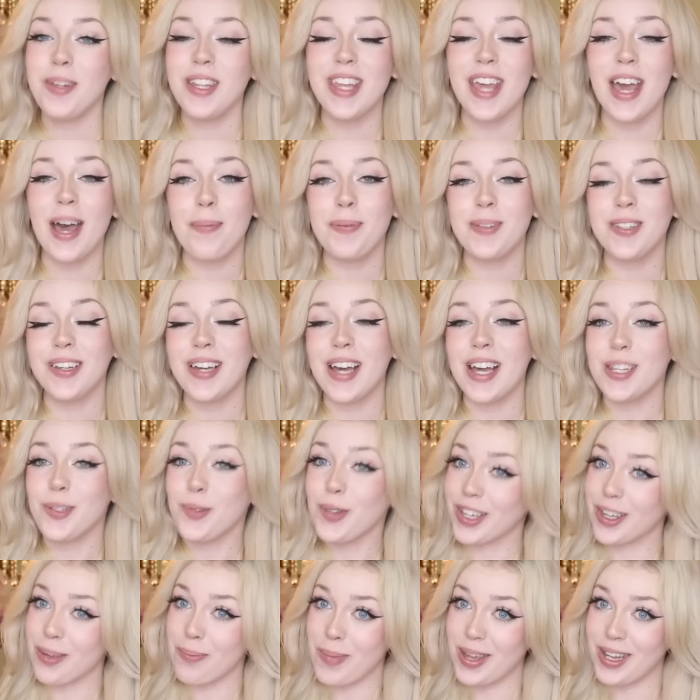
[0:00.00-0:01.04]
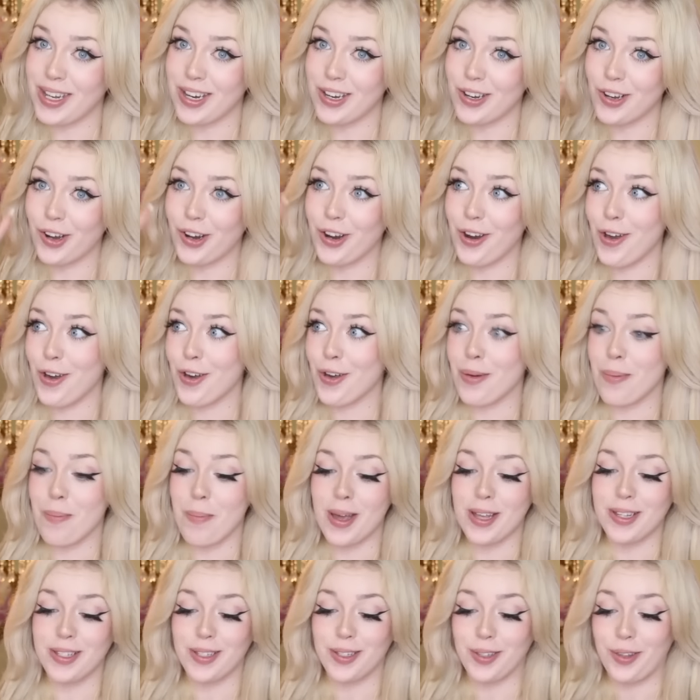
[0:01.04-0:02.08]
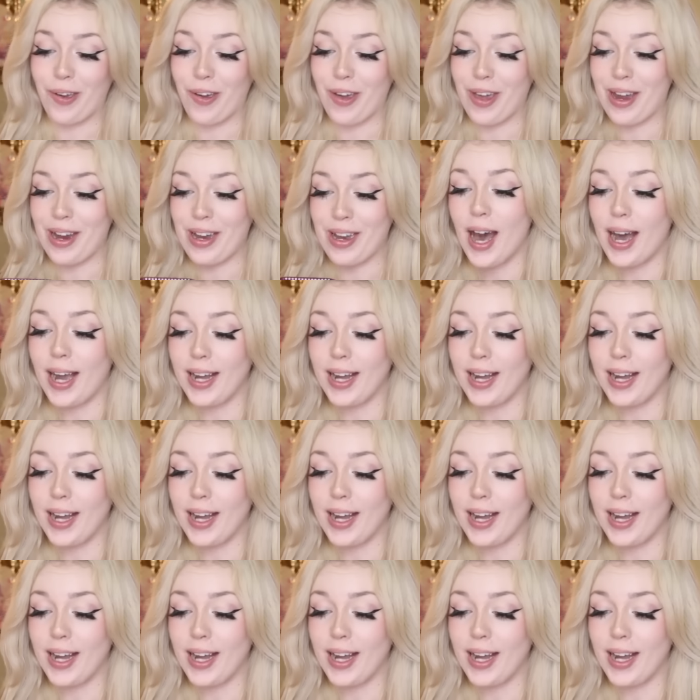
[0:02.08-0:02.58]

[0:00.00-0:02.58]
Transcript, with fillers: of the apps you guys recommended are on my screen.